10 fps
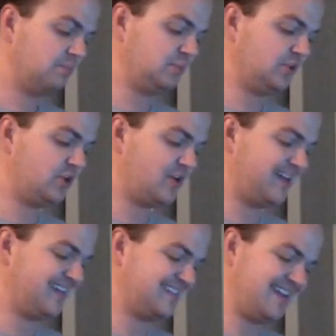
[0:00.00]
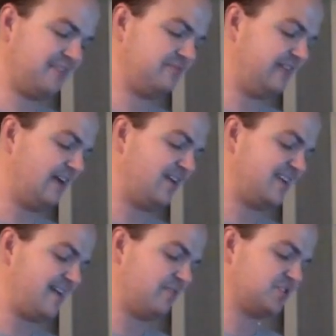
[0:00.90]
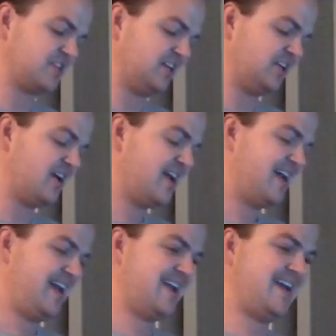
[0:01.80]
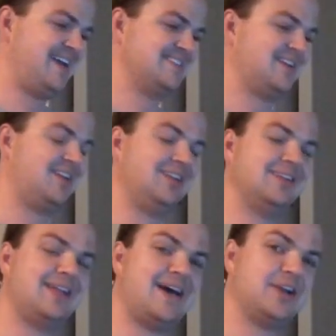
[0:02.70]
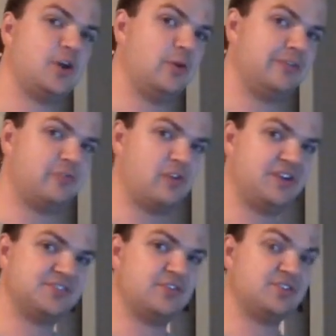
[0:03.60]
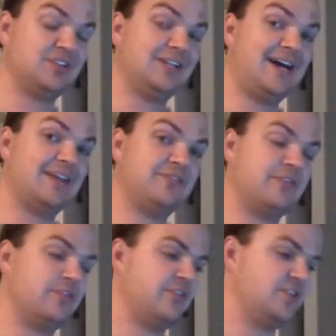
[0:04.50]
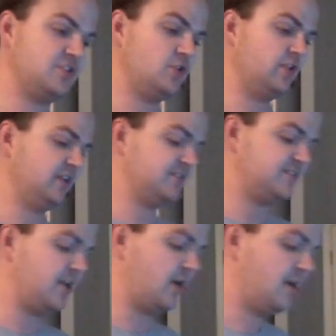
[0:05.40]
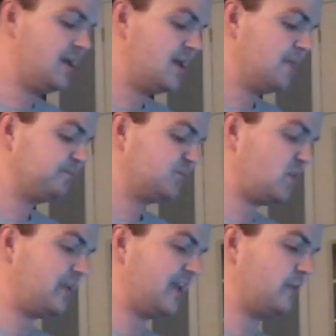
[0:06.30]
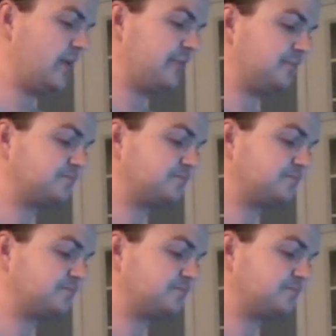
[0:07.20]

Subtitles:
Blue is a very diverse color and has a lot going for it, so there's a lot of different things that you can consider. To begin with,